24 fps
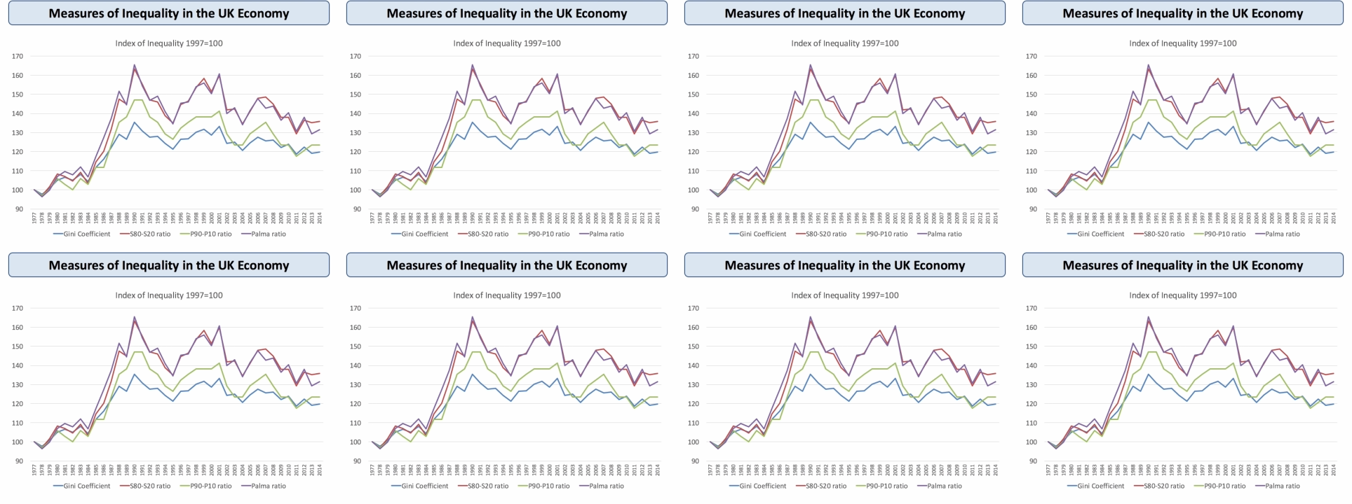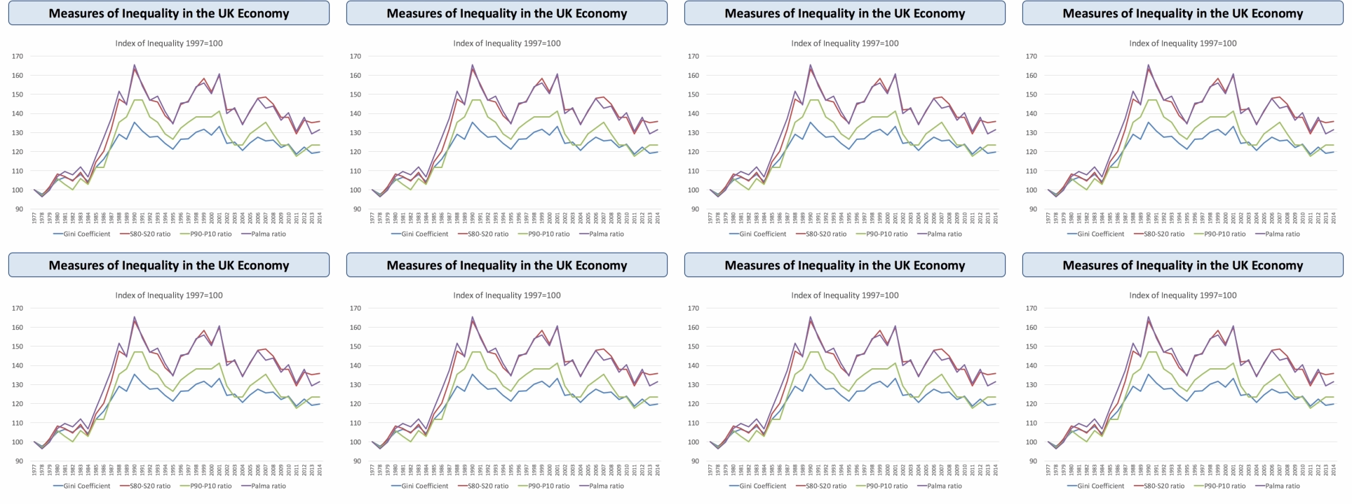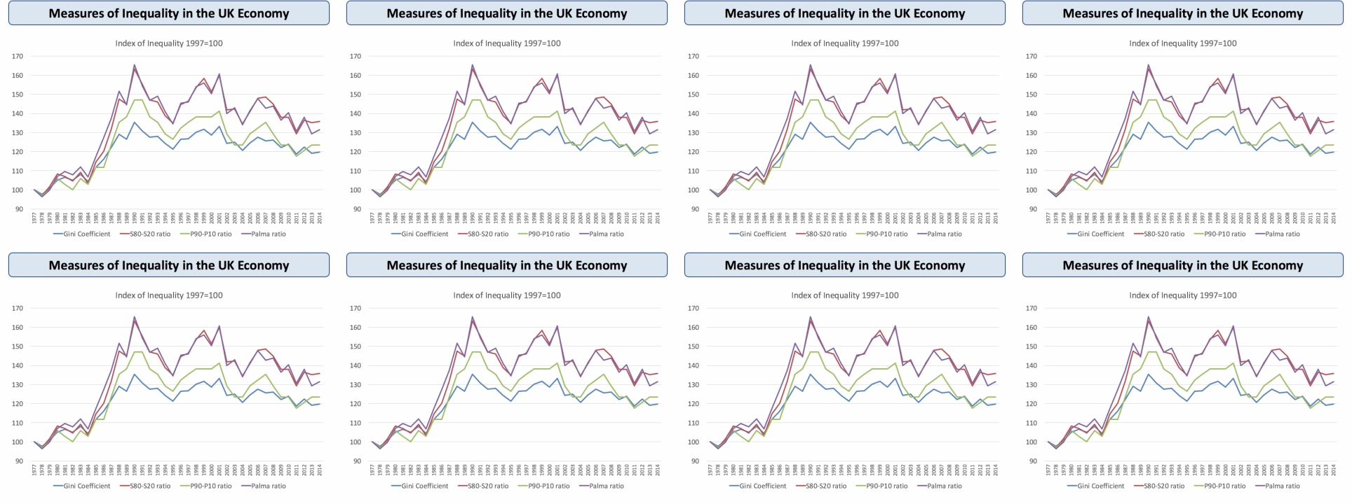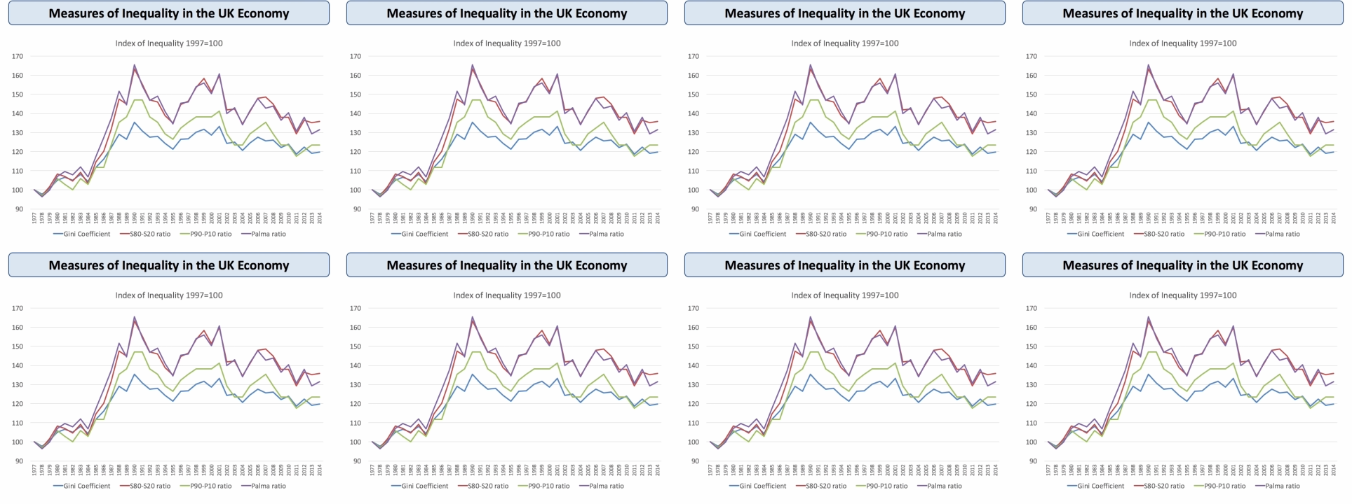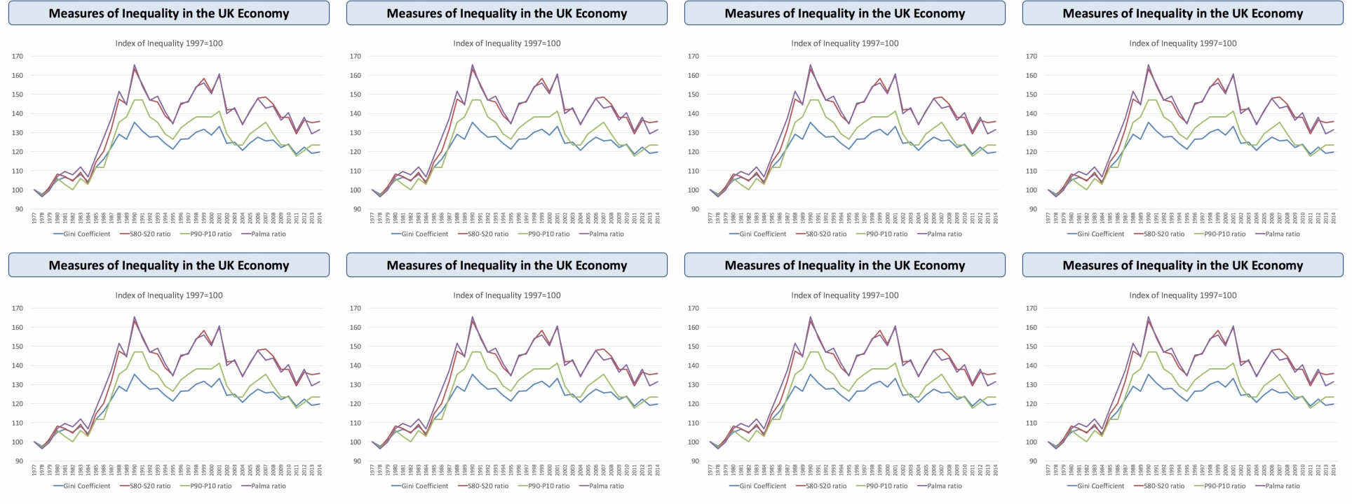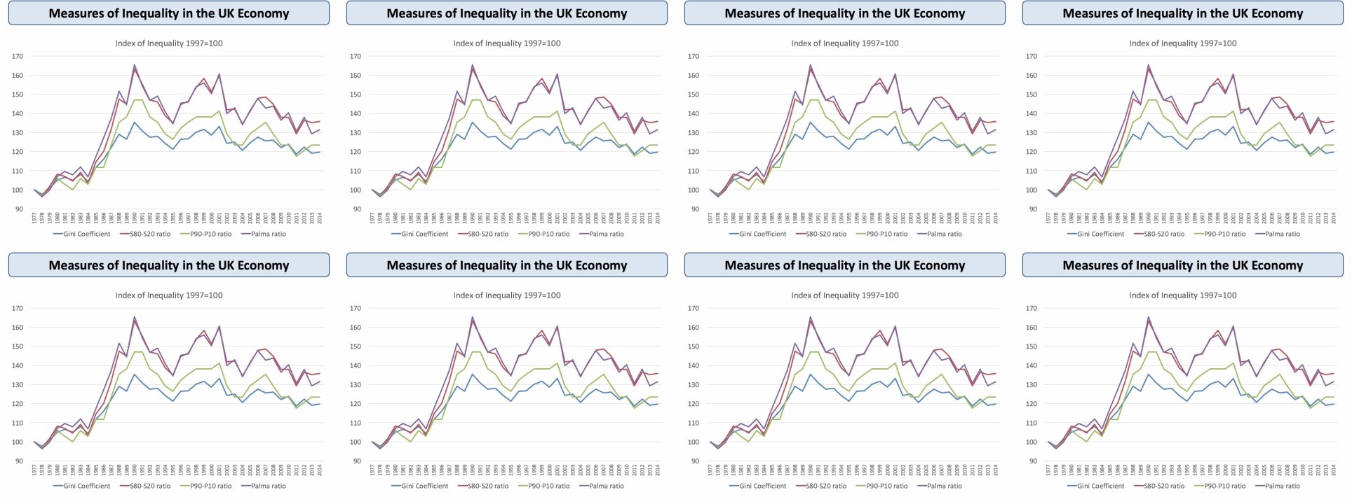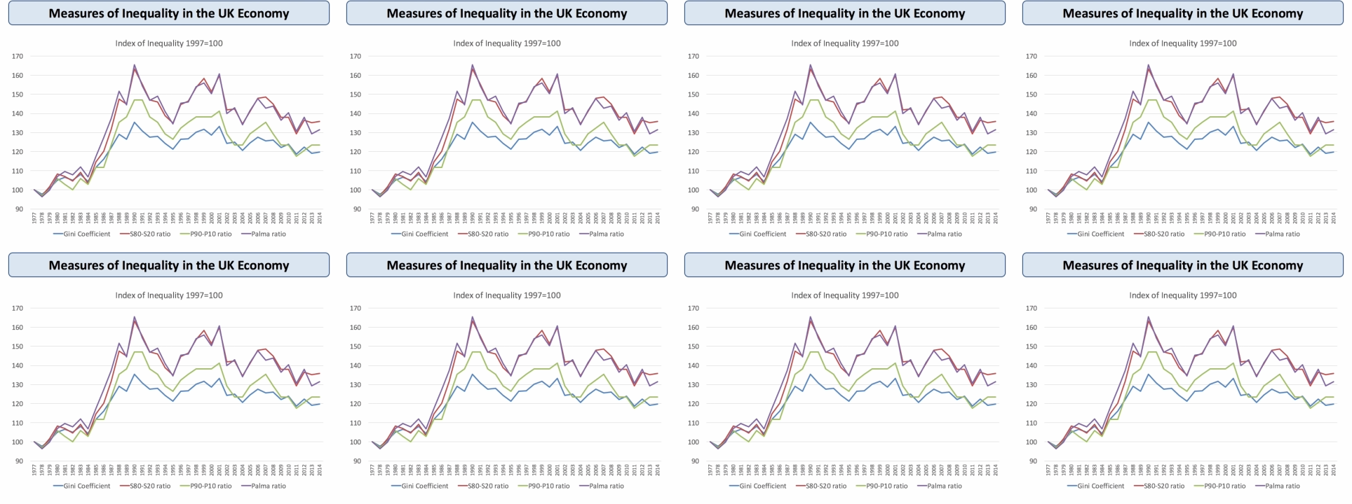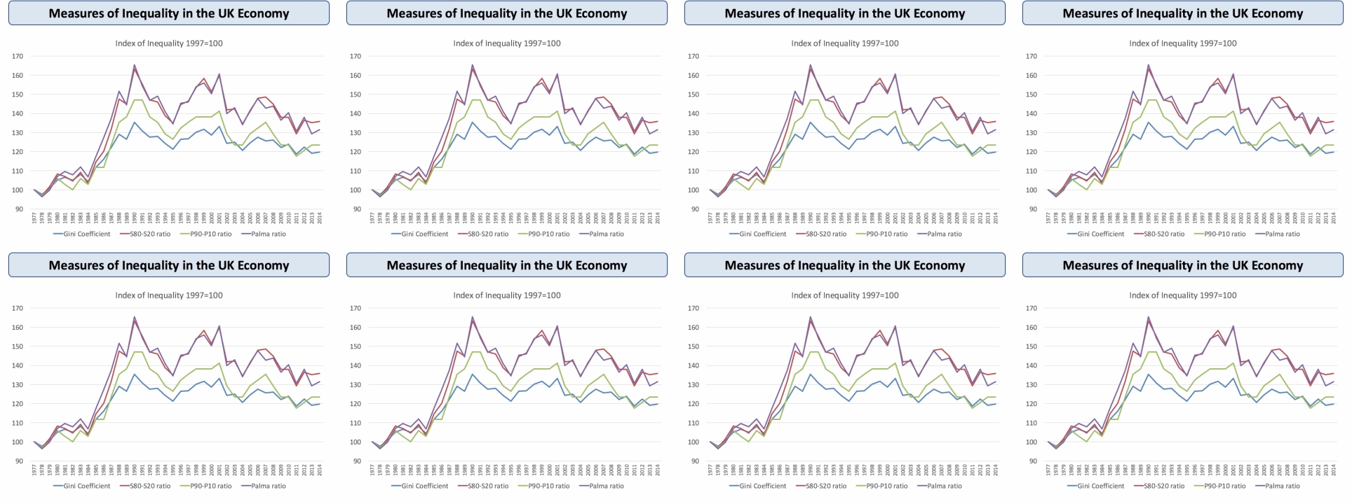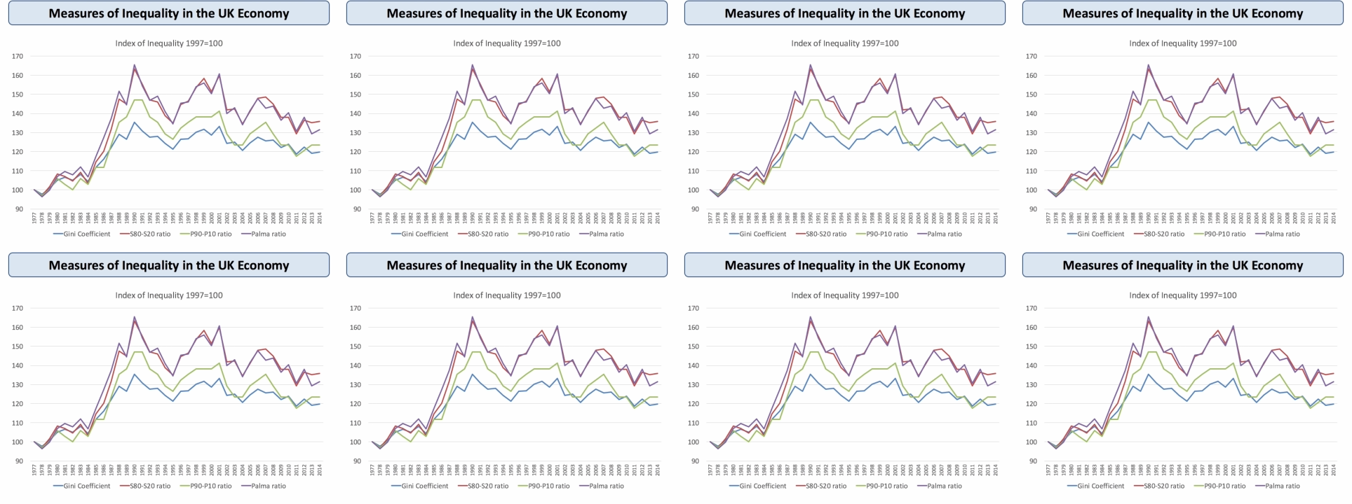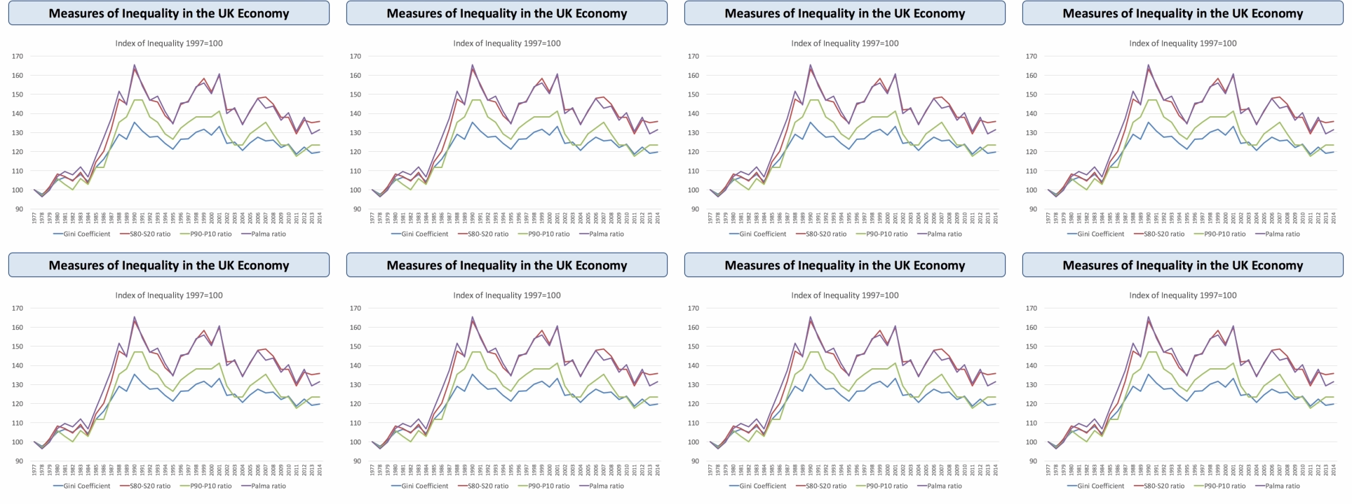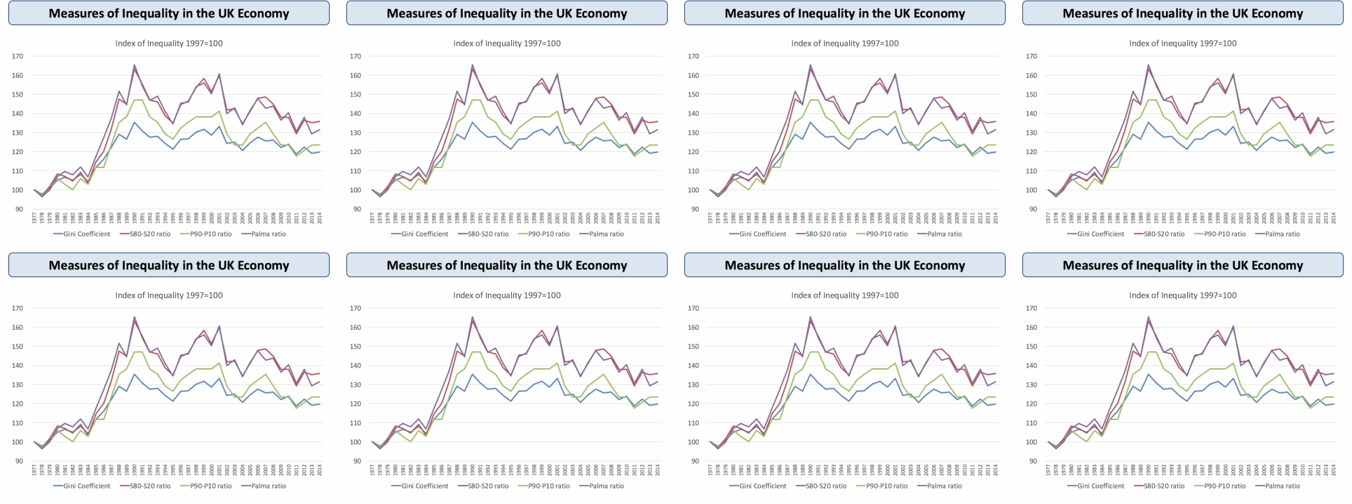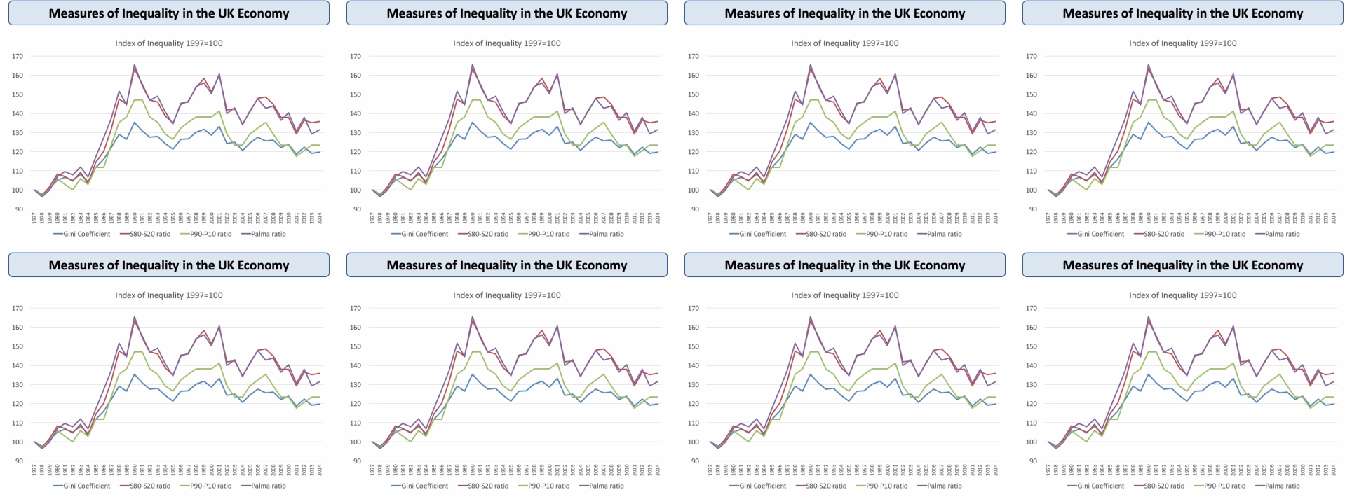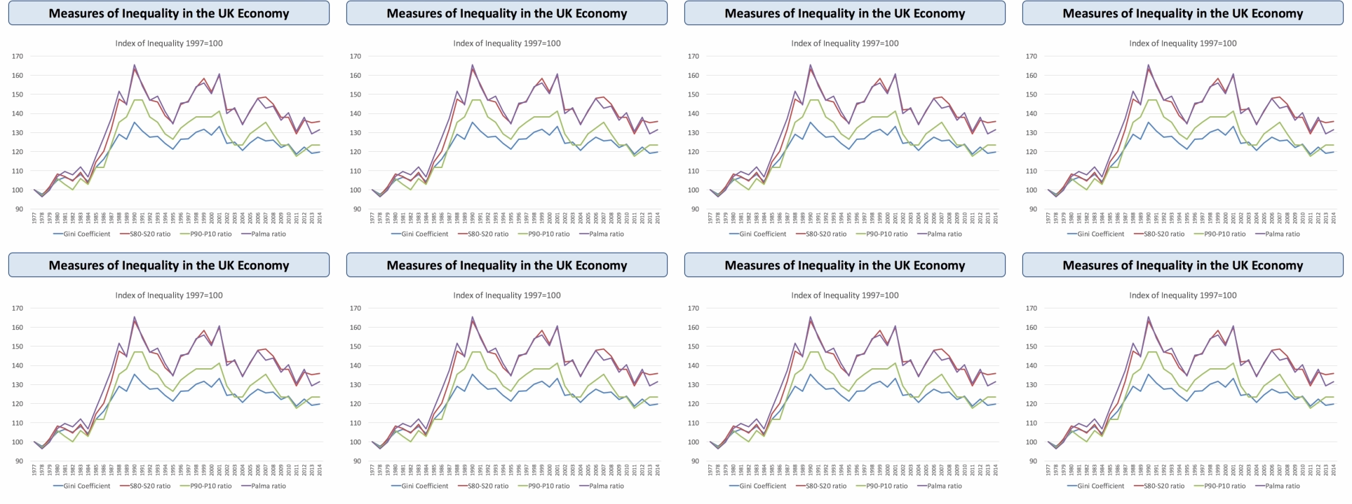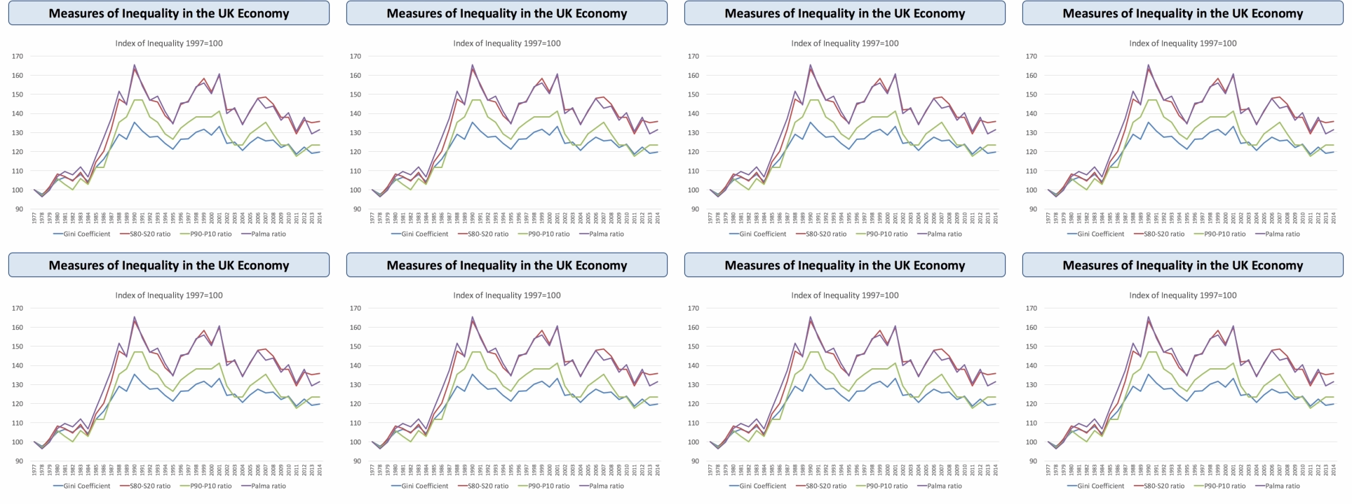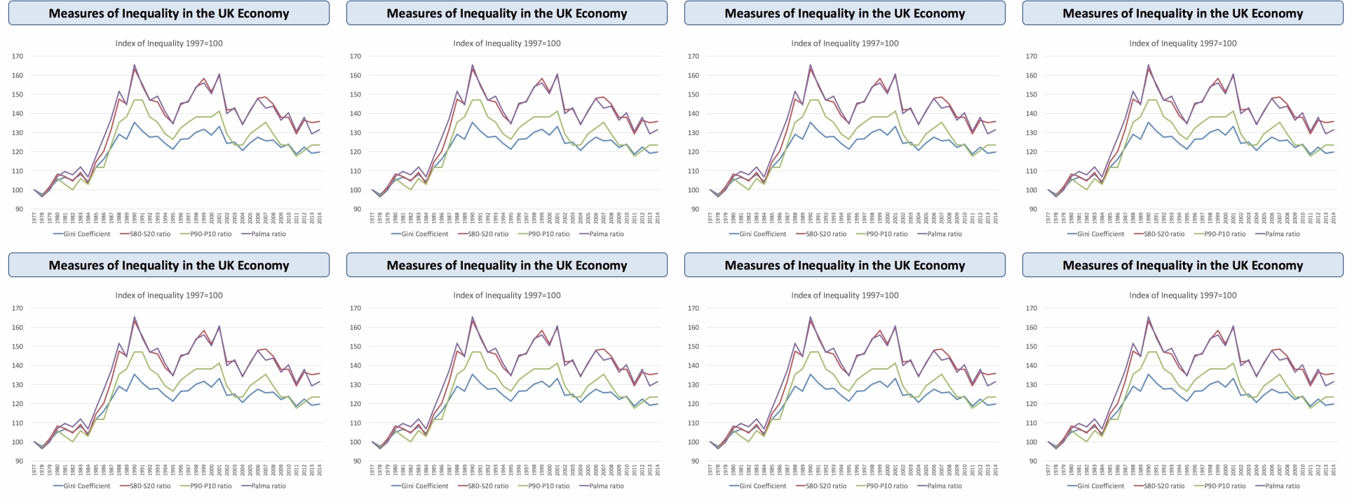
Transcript: [unreadable: no face in view]